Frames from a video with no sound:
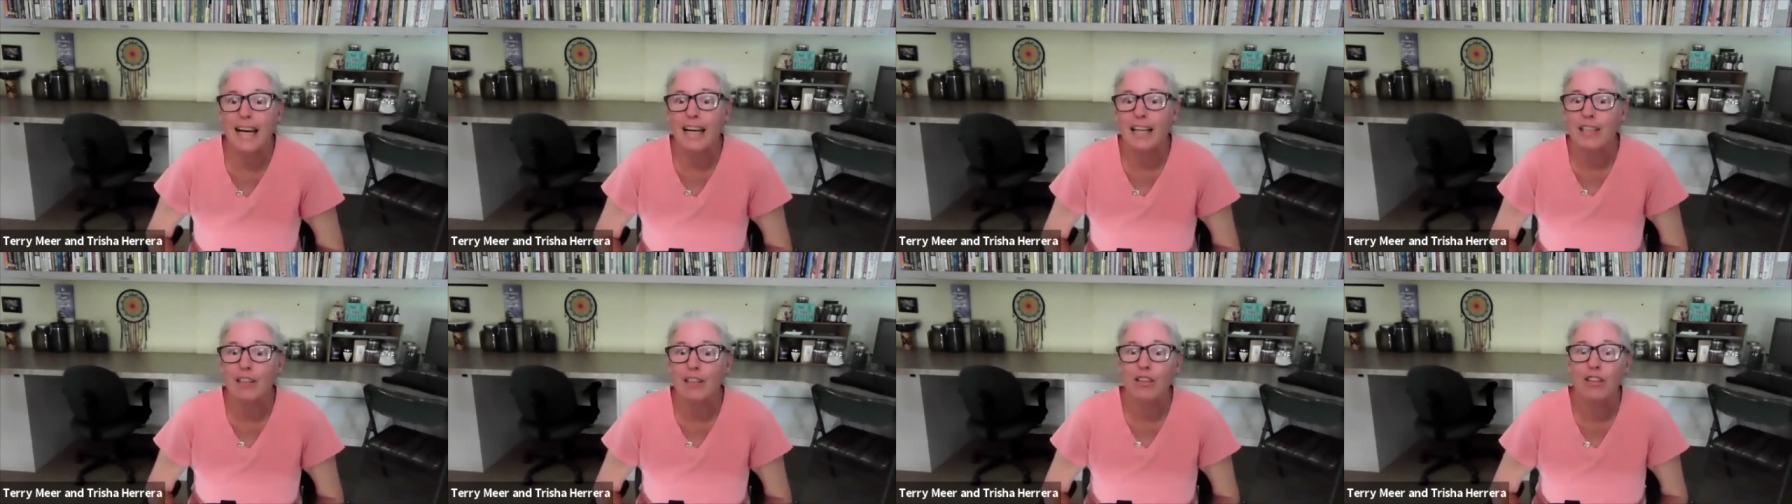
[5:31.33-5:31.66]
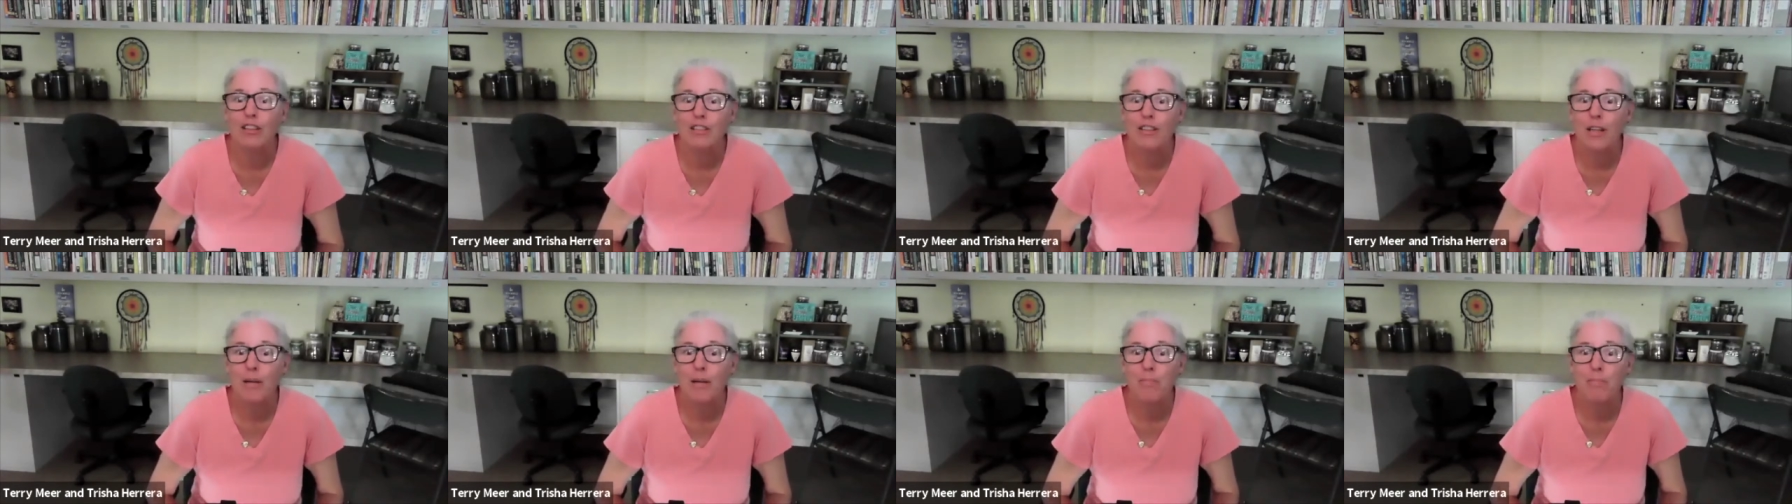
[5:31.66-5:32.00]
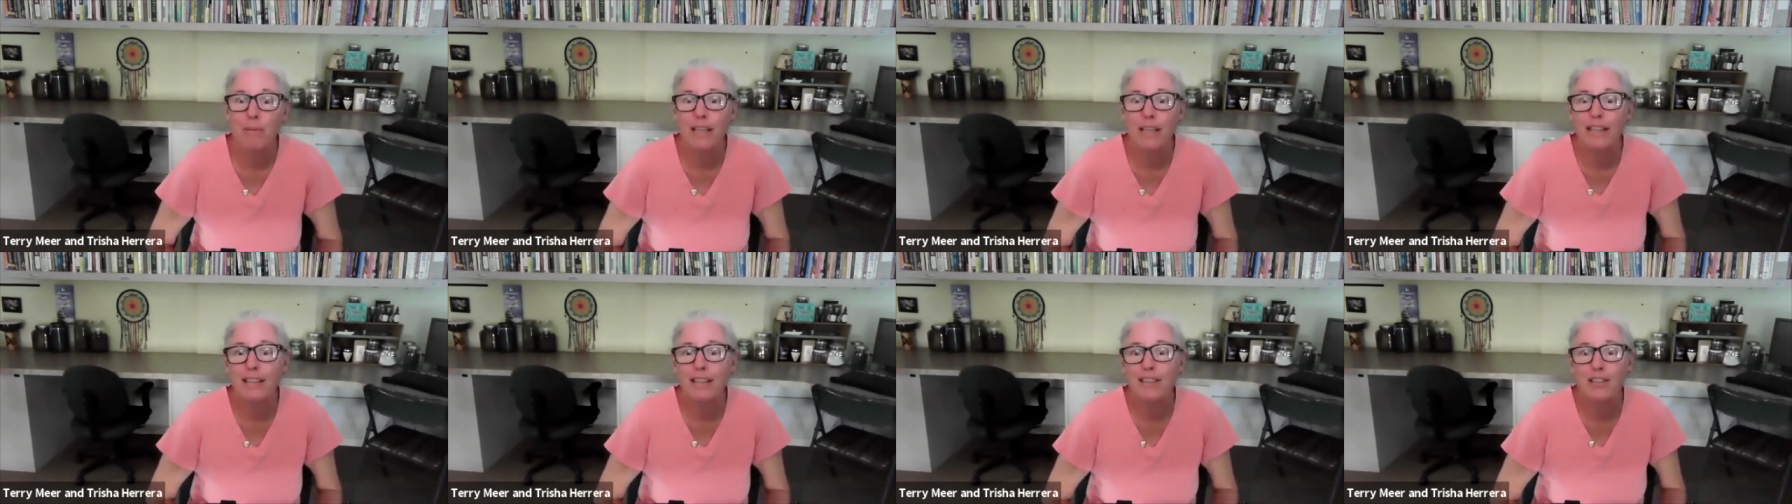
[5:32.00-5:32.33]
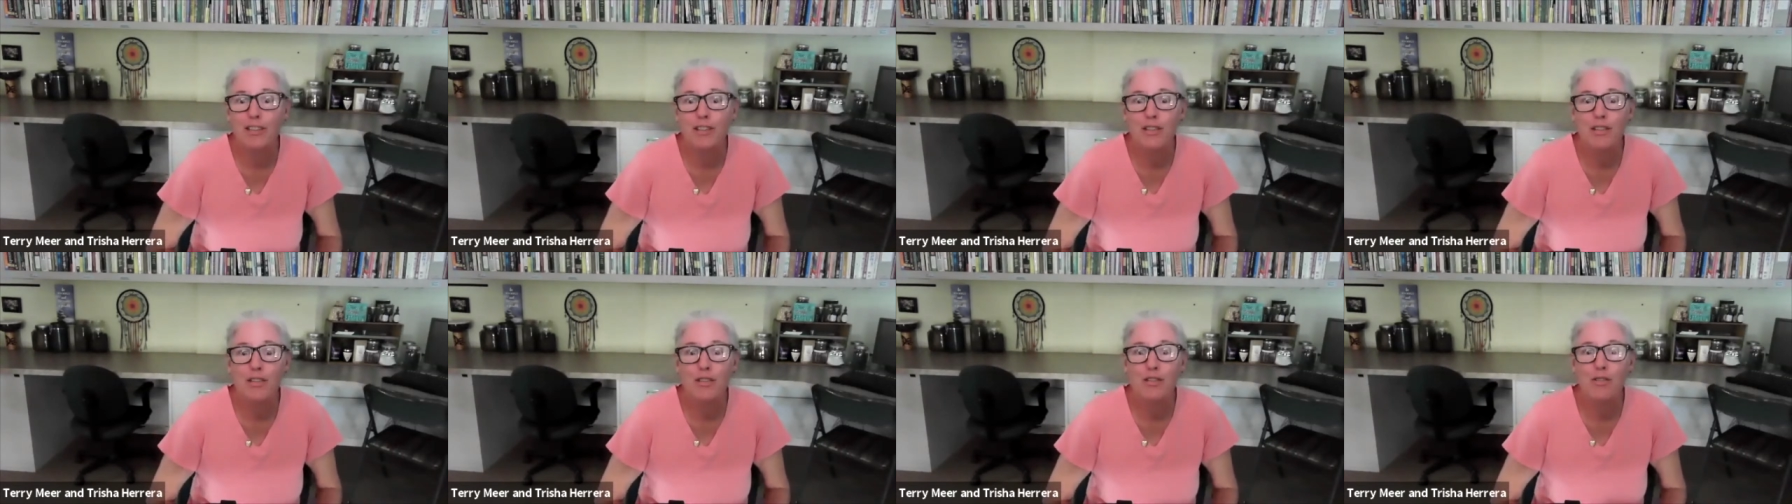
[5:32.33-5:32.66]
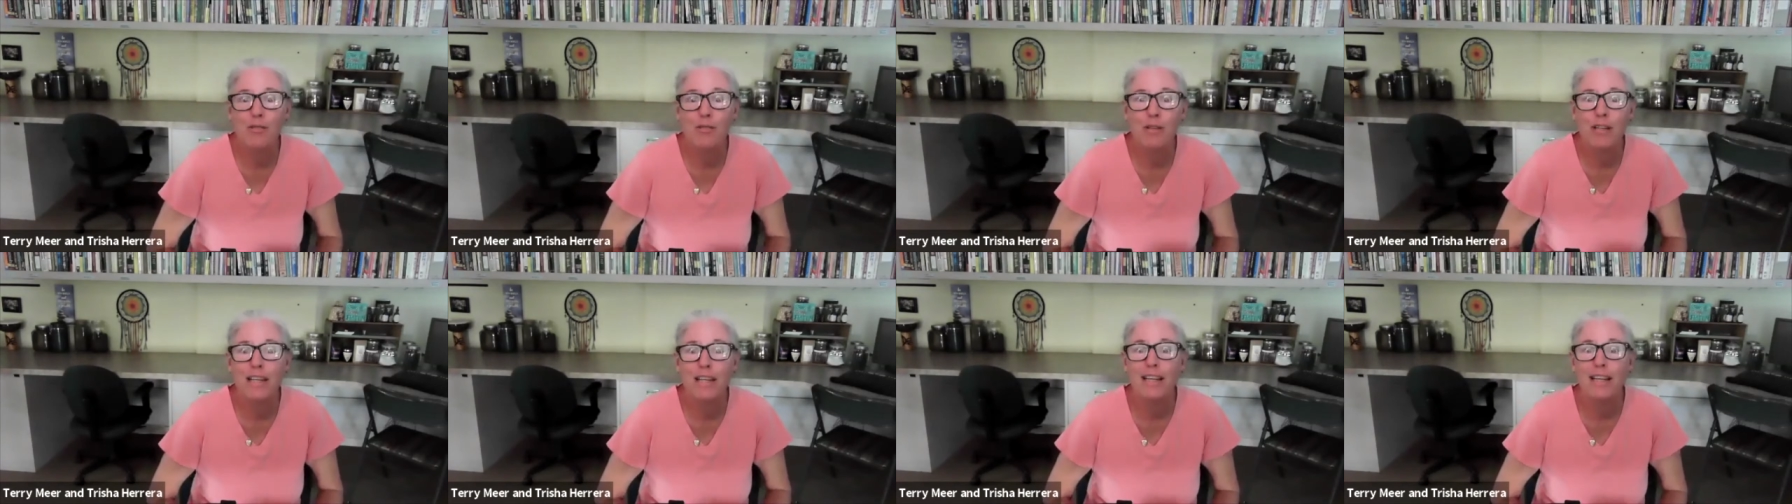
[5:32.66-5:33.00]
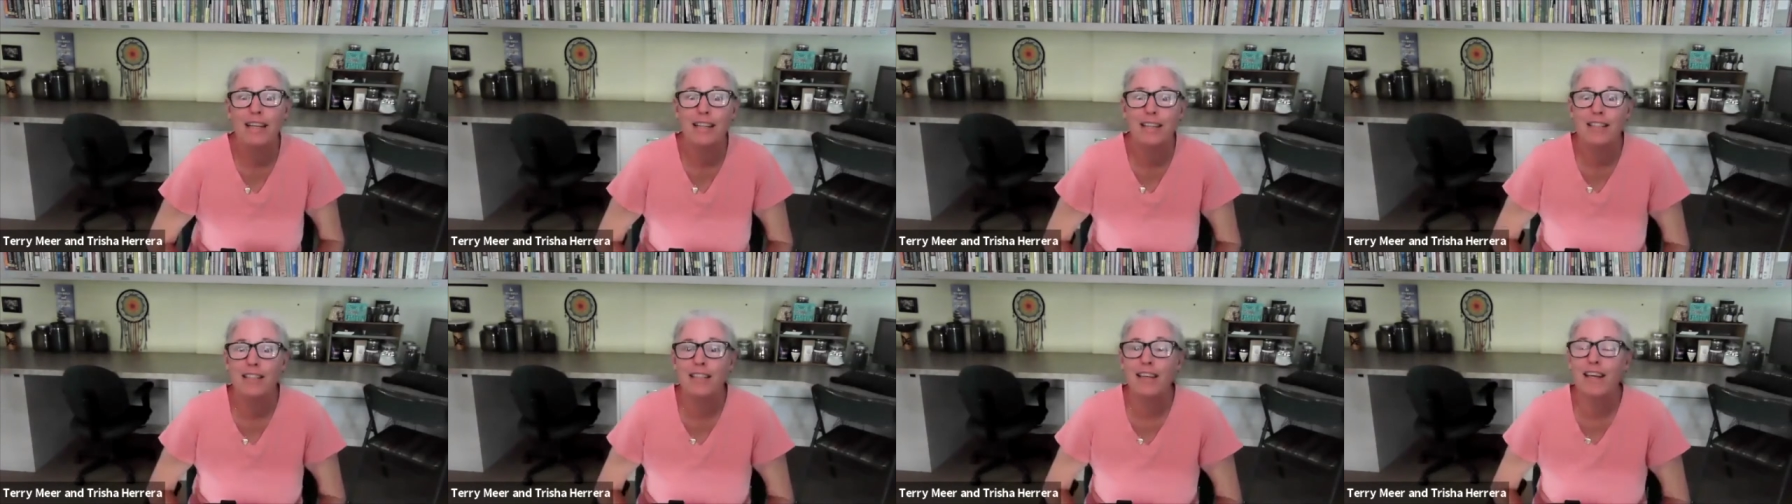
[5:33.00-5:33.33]
I looked up into the
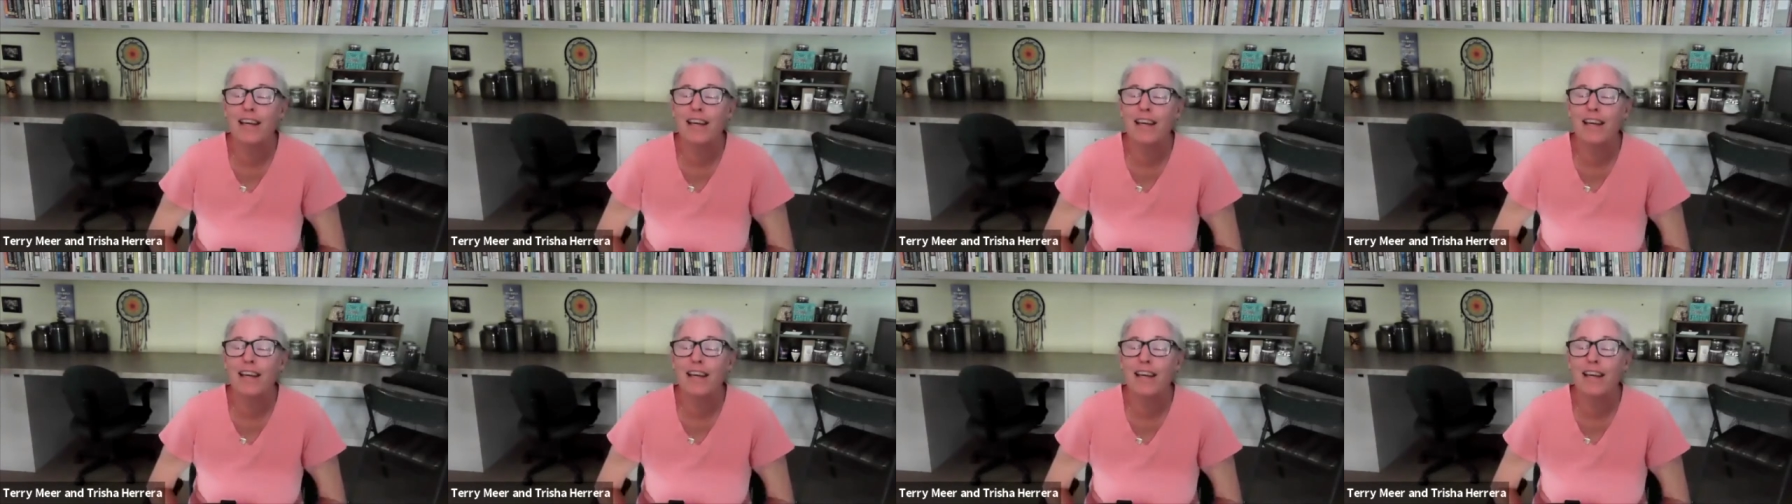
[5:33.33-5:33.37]
trees